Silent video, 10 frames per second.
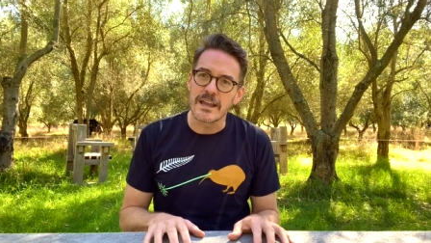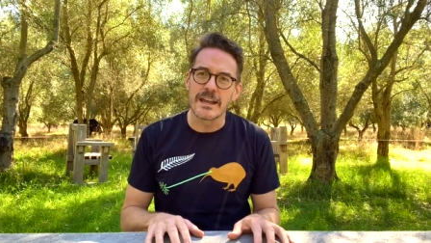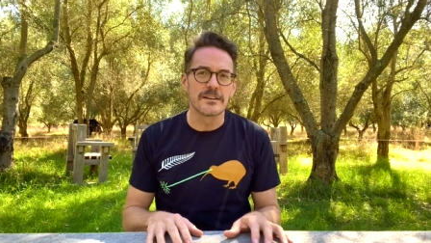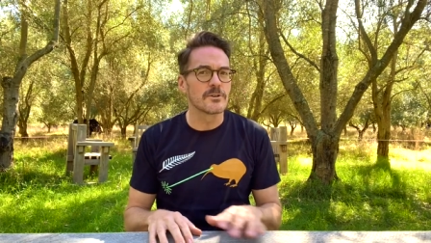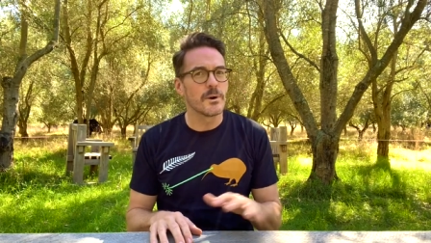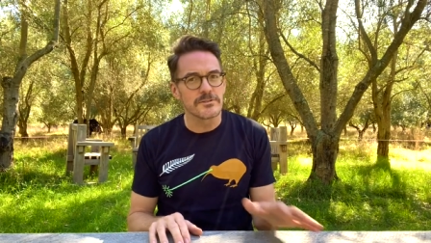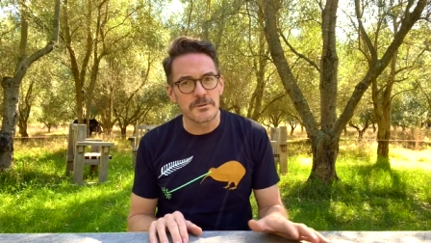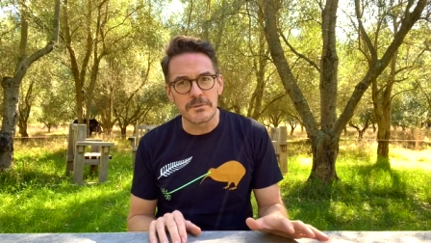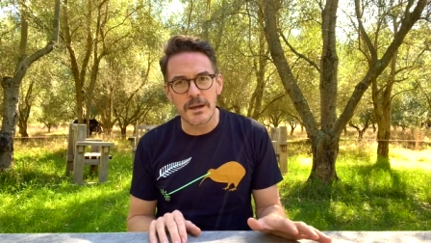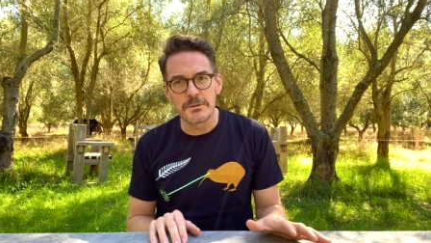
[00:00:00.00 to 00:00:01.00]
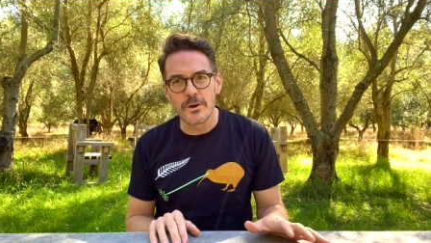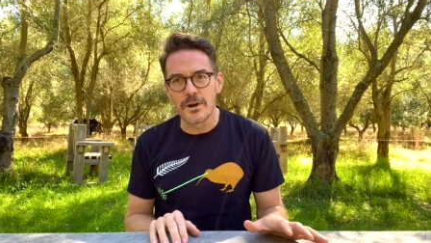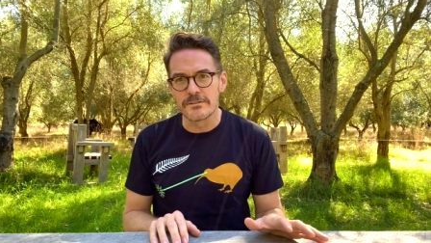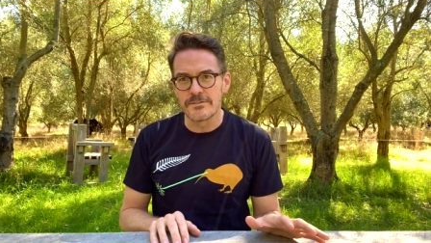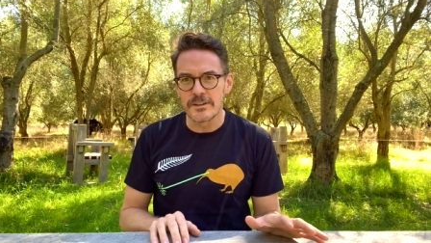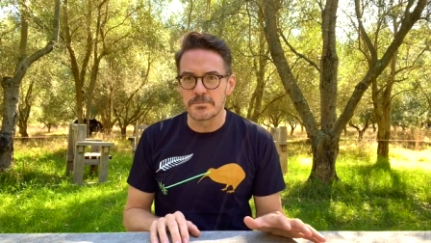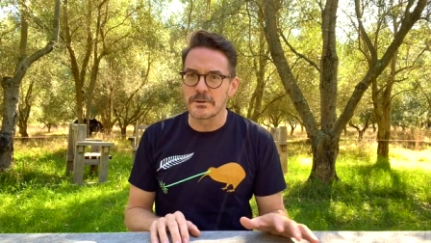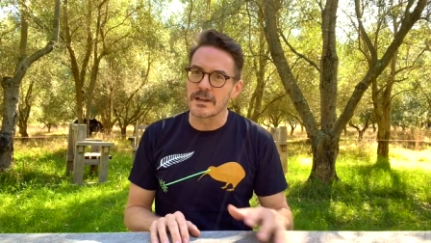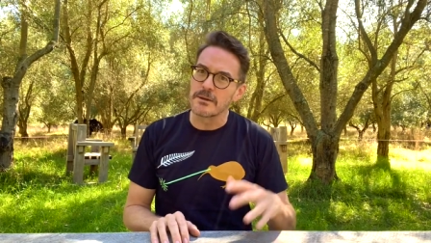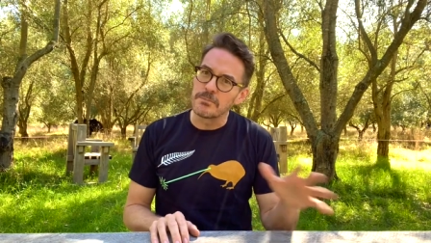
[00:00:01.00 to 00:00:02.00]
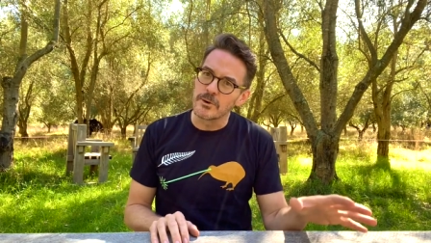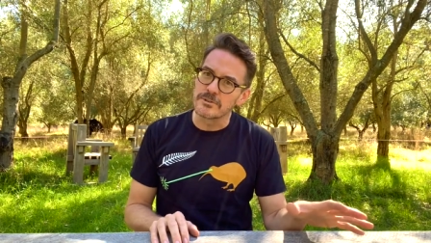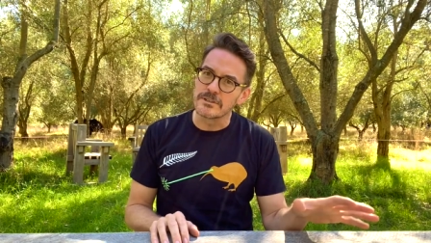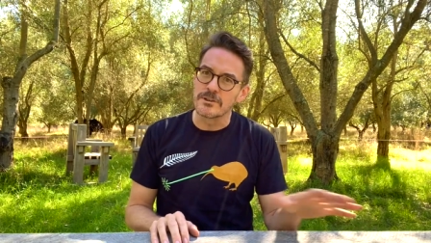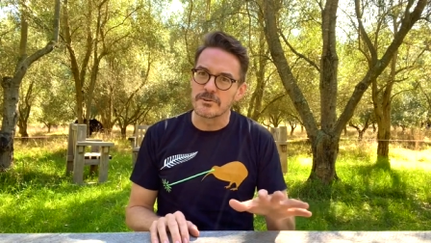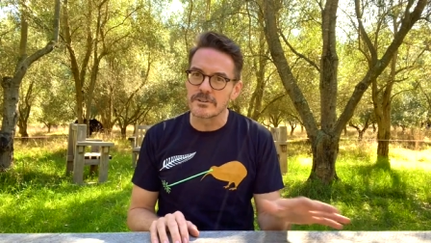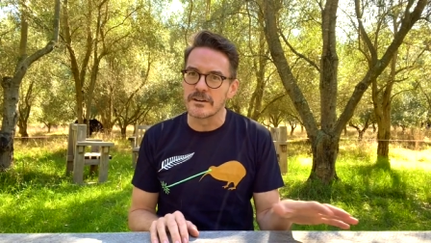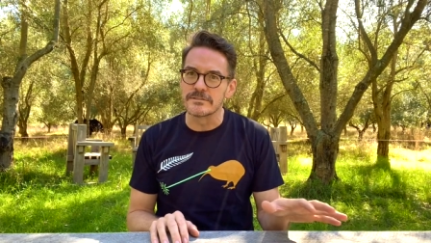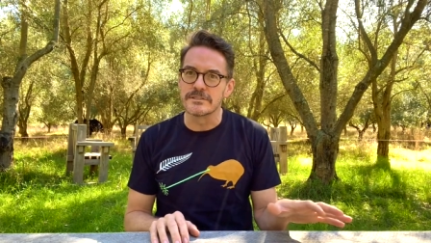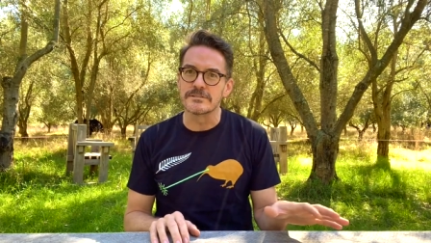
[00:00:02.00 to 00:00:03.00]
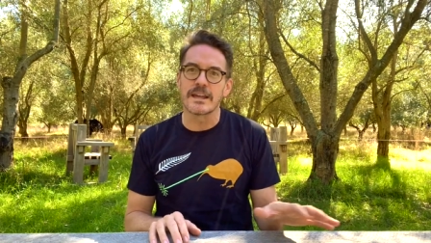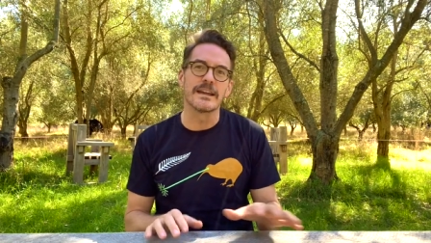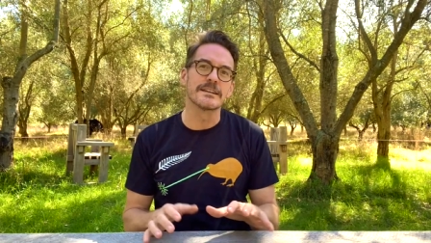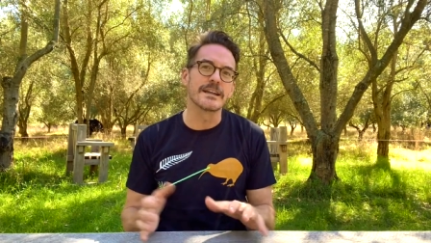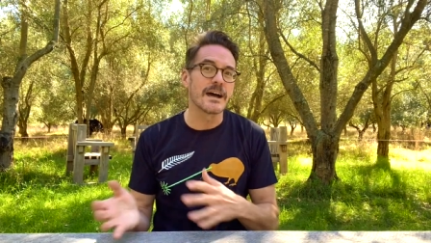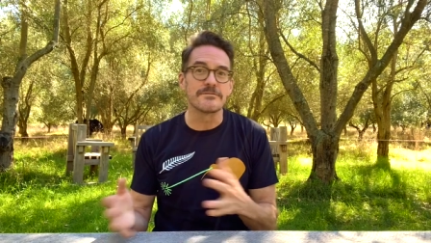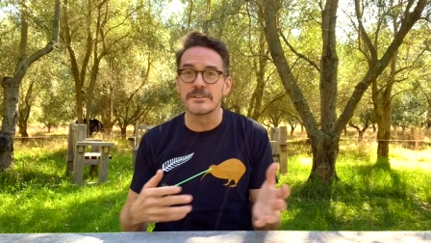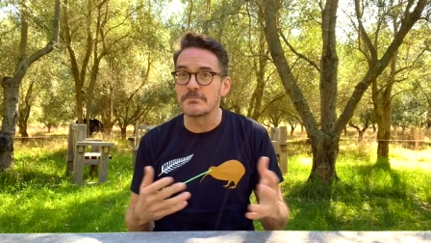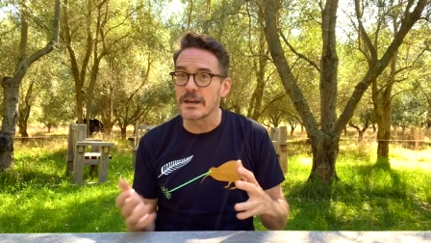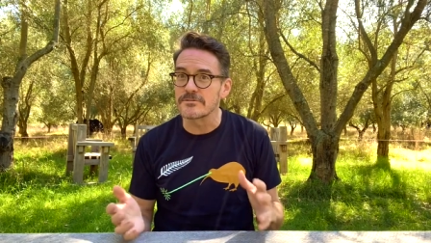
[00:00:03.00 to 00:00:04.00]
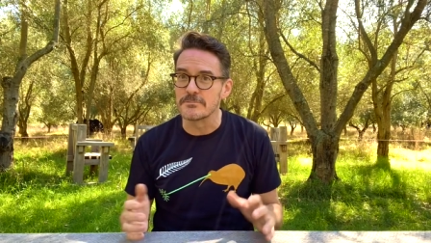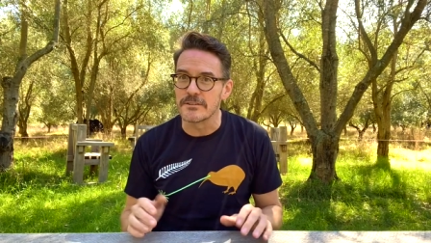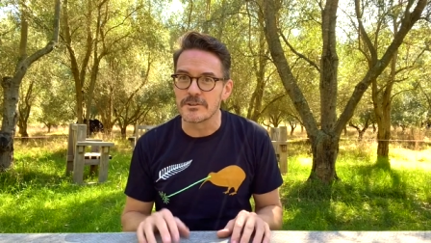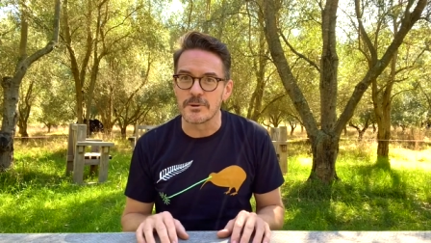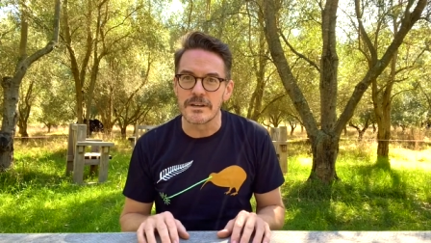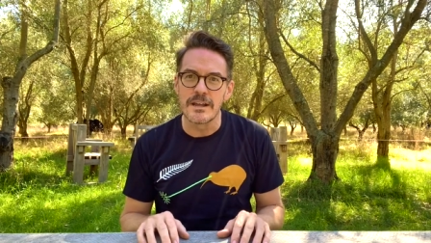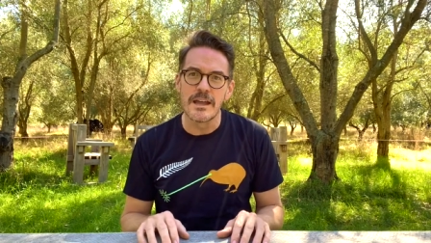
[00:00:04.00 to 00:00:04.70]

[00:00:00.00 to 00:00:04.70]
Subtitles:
and quite some time ago on Facebook, I posted those covers and got feedback from everyone.